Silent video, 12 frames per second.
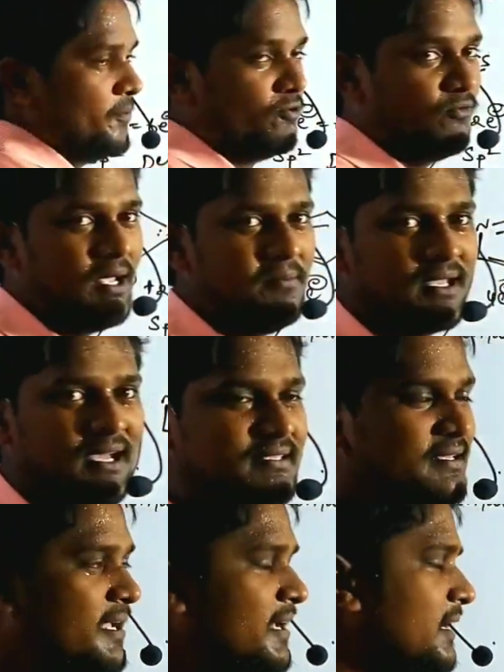compound. Why?
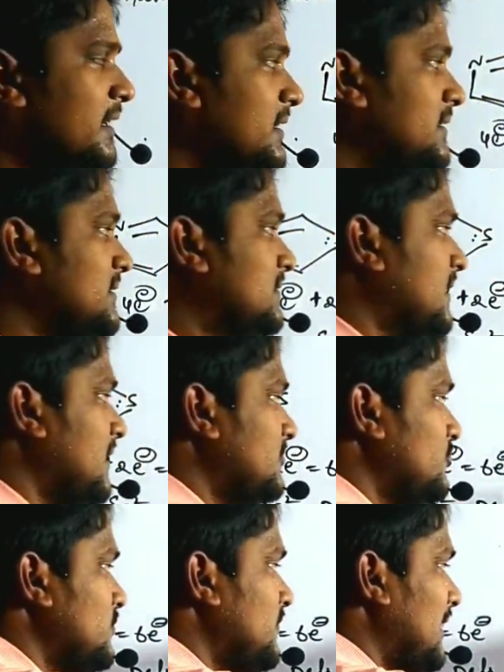Because here in this
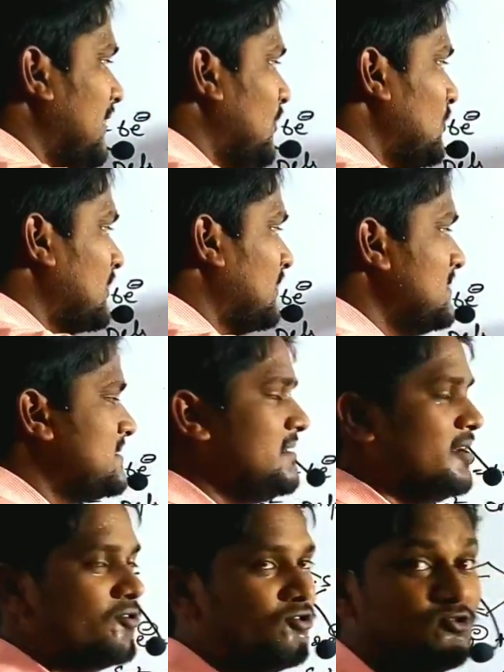case we will not
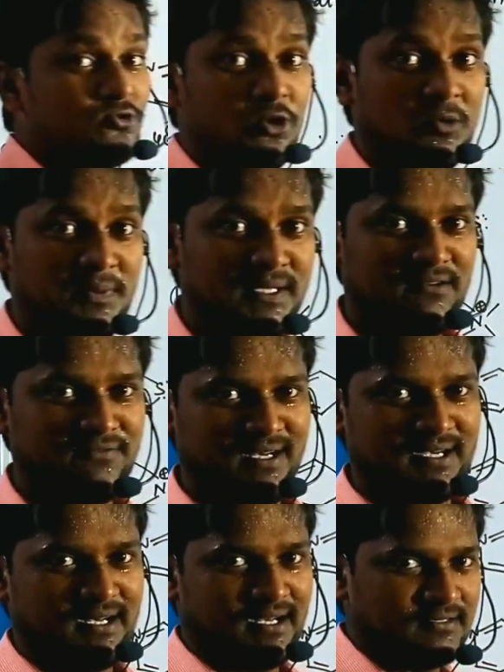consider those lone pair of
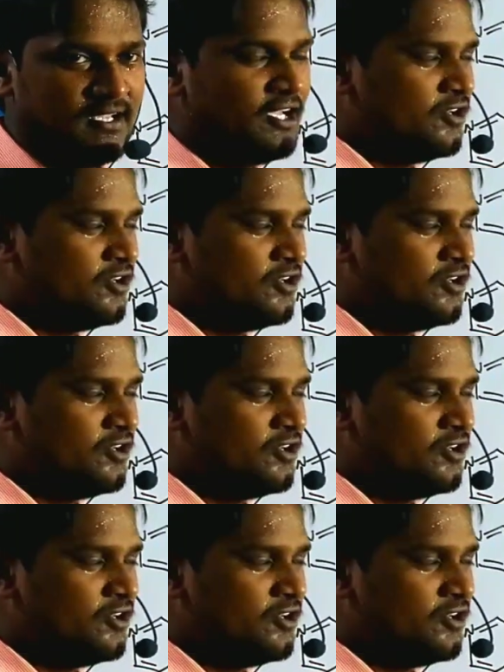electrons.